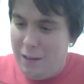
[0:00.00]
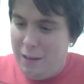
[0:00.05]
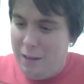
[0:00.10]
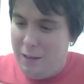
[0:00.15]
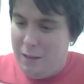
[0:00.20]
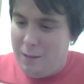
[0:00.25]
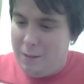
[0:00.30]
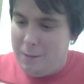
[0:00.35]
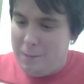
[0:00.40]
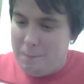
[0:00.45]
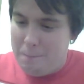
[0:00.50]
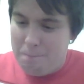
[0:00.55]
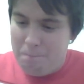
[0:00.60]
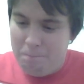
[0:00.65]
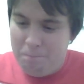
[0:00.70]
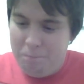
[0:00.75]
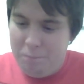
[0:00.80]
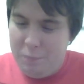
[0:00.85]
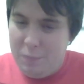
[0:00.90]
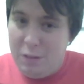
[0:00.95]
I
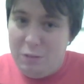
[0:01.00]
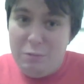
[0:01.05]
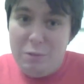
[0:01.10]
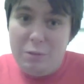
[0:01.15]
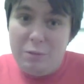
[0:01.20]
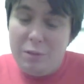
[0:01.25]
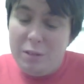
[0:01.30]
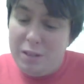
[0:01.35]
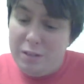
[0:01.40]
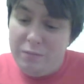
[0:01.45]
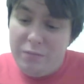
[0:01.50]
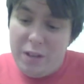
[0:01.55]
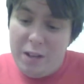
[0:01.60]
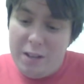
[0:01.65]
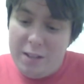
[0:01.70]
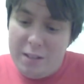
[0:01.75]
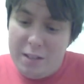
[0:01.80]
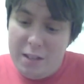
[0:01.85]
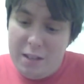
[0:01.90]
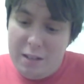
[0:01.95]
wouldn't really
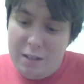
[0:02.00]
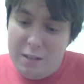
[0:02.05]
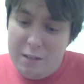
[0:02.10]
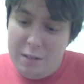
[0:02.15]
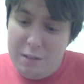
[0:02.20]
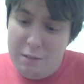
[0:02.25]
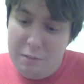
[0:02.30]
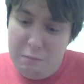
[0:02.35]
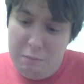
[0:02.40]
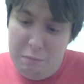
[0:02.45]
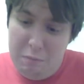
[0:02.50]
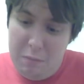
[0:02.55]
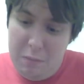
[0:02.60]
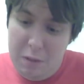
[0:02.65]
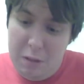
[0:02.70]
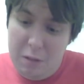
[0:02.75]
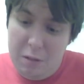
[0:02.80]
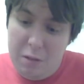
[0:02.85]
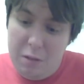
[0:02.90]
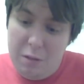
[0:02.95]
advise that because you
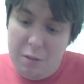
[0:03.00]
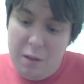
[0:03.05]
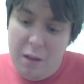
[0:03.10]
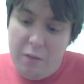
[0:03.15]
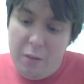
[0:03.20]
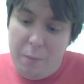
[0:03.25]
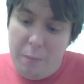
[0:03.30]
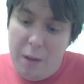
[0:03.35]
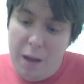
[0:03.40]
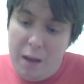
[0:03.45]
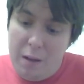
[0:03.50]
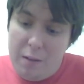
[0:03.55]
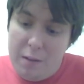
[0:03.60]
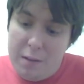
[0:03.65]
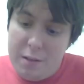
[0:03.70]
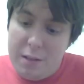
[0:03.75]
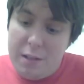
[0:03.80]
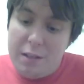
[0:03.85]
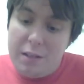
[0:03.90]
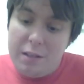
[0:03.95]
know, you do have a battery
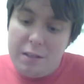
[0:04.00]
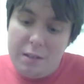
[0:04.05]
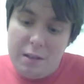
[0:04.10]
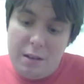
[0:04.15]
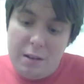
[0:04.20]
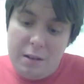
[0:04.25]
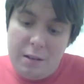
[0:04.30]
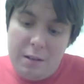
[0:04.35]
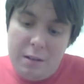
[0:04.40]
sitting in there.